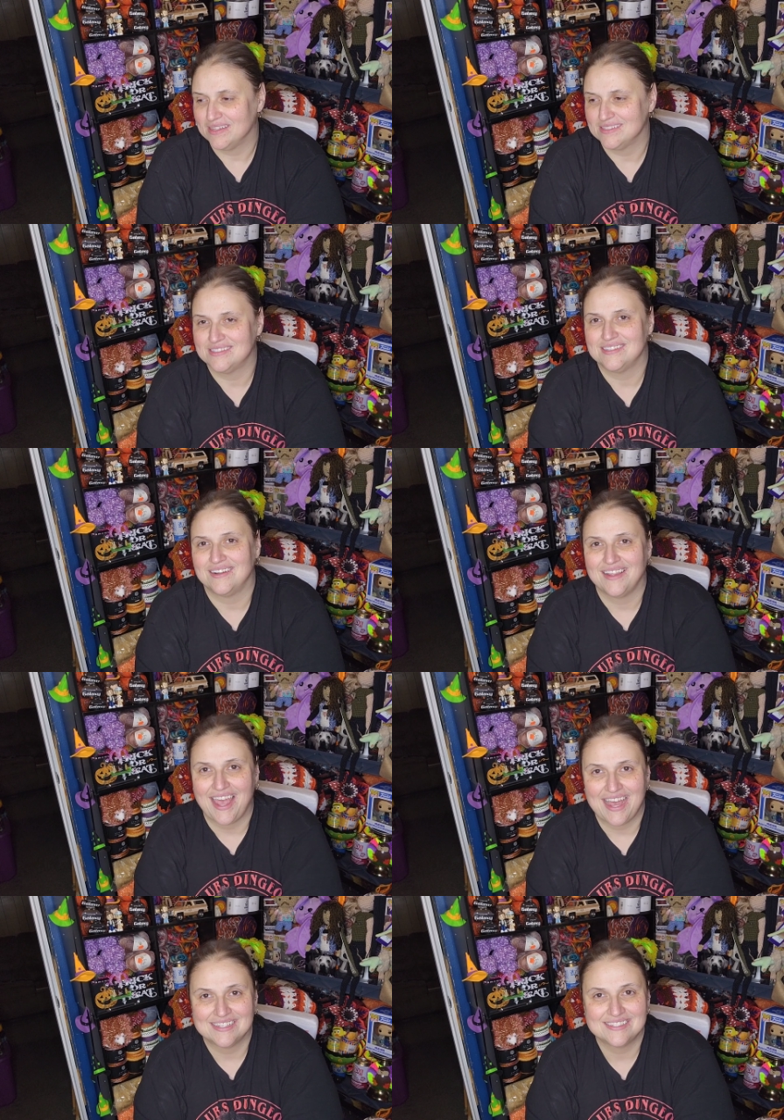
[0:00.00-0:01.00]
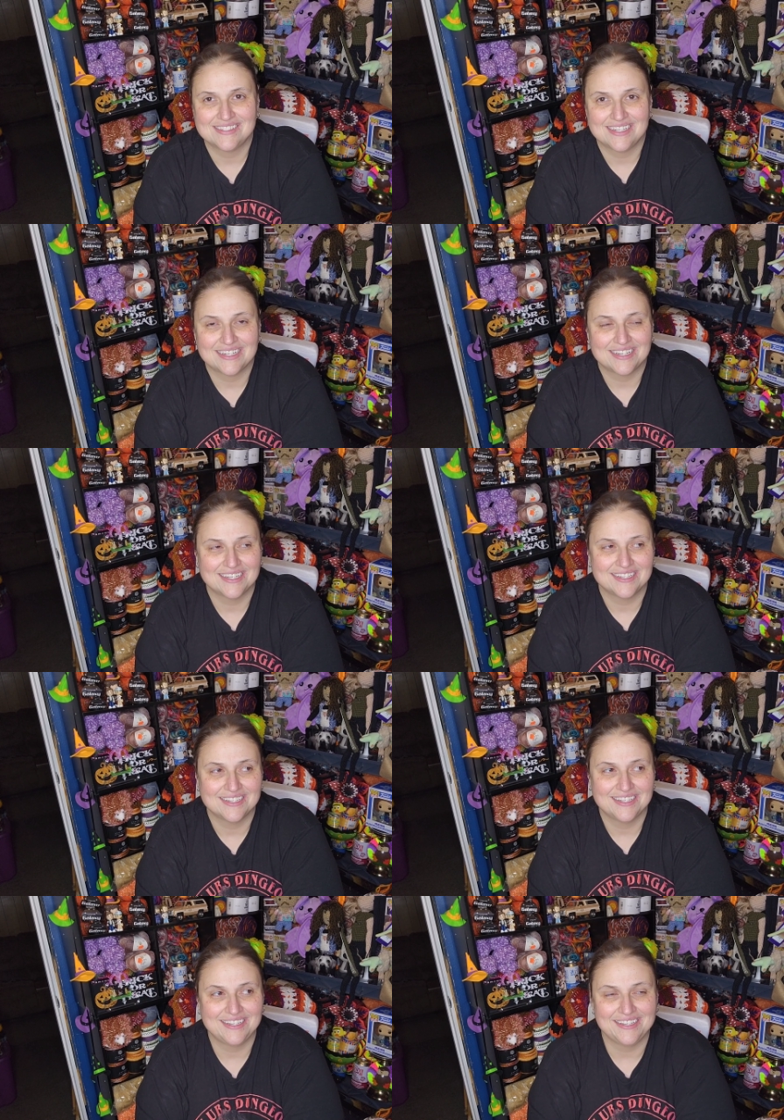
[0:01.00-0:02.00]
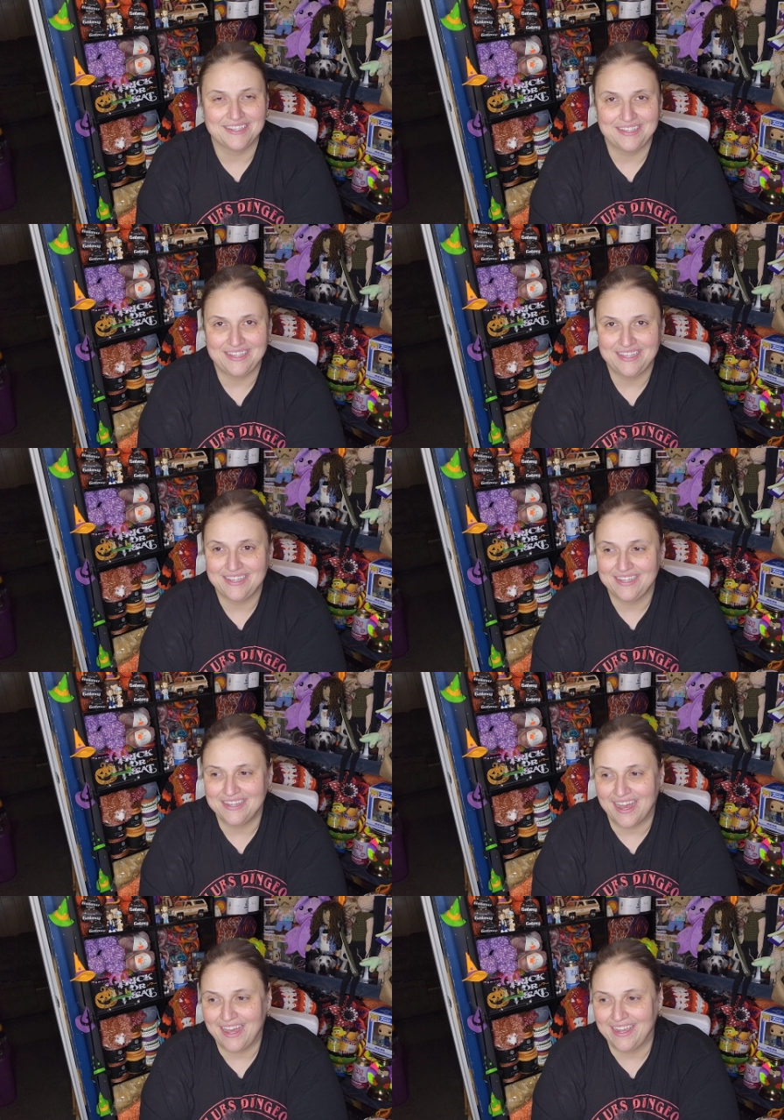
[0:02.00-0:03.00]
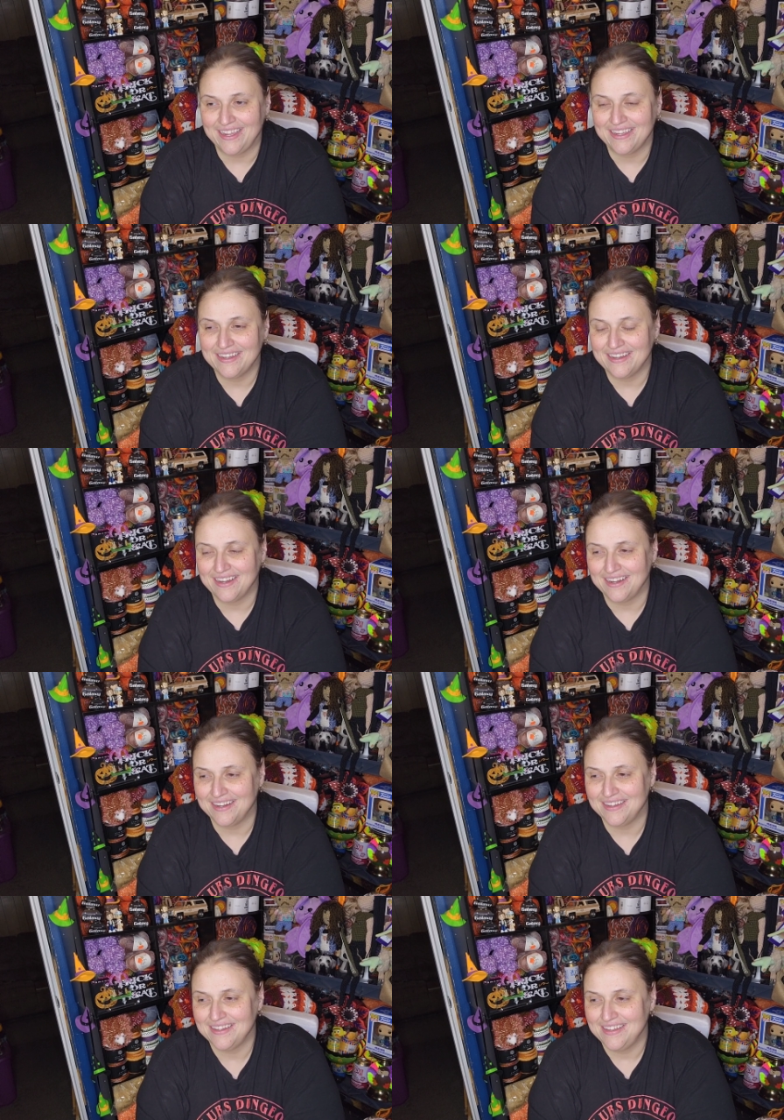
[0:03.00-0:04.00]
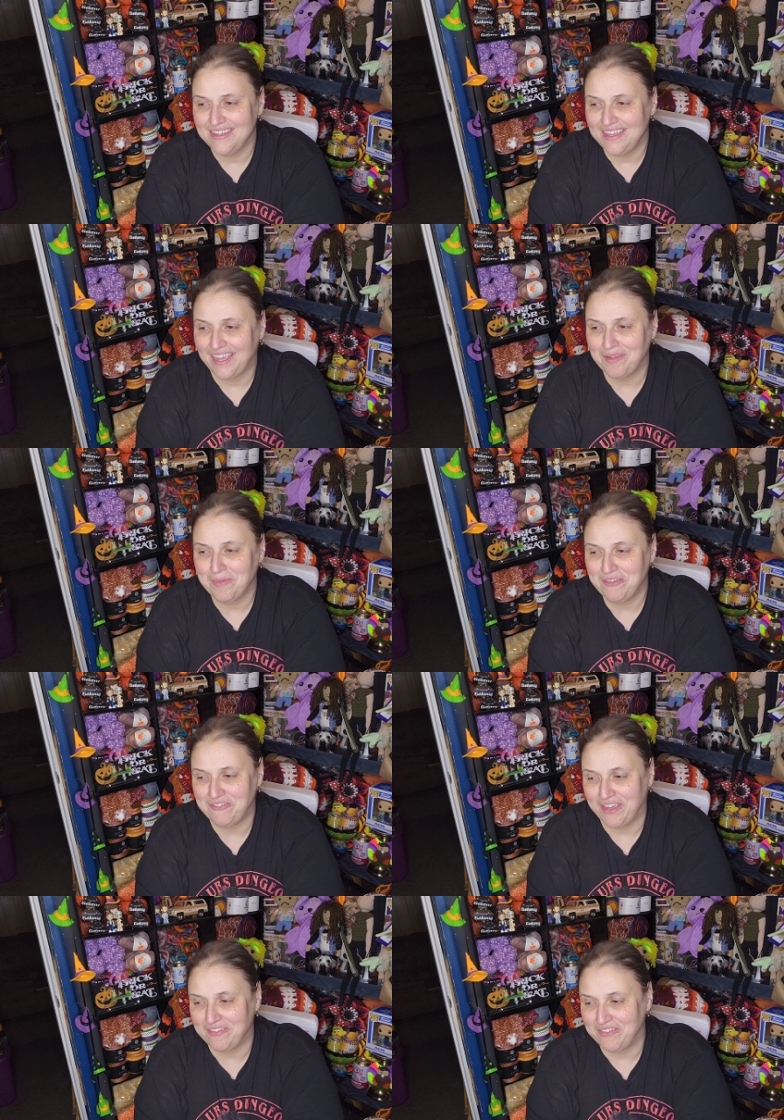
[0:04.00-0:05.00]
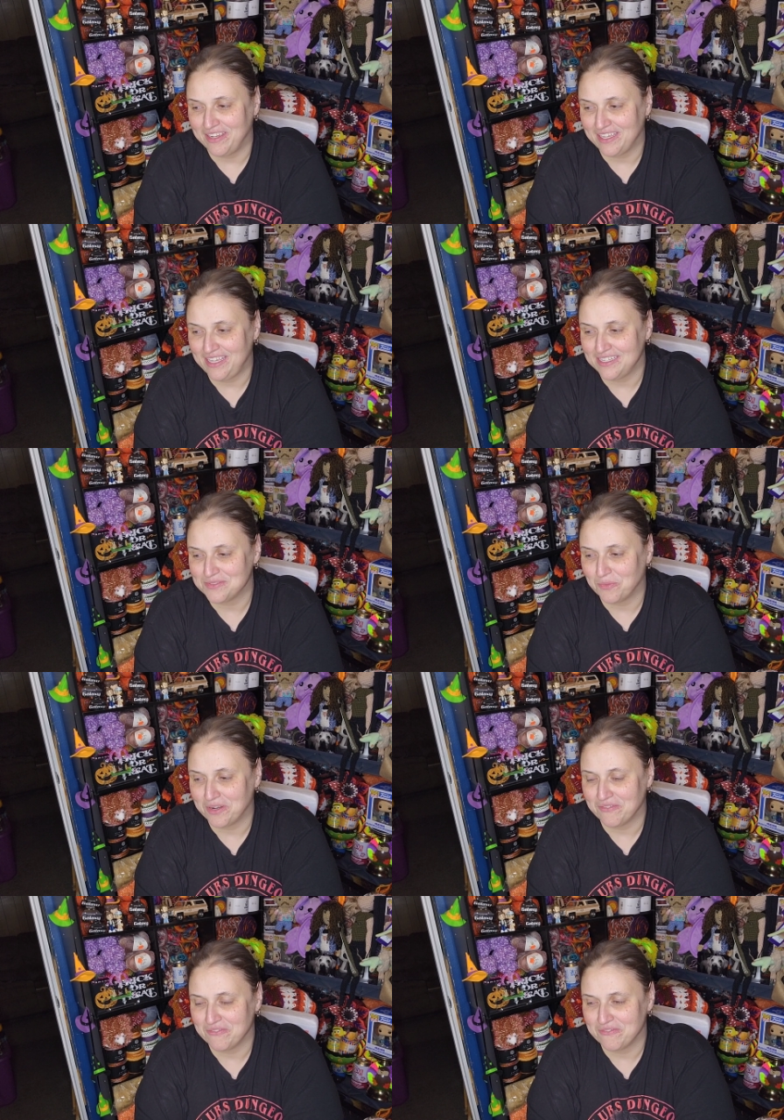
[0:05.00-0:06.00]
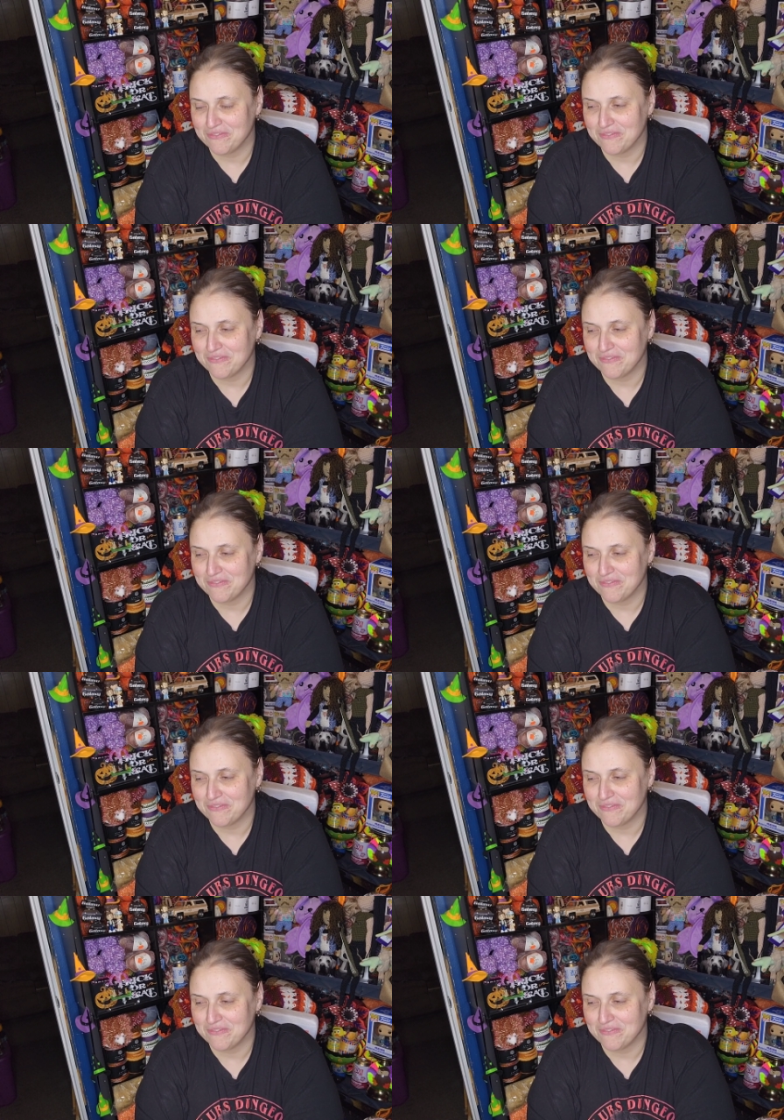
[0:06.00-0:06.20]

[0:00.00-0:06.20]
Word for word: sarcastic, geeky guy. Uh, in my fanfic, he is one of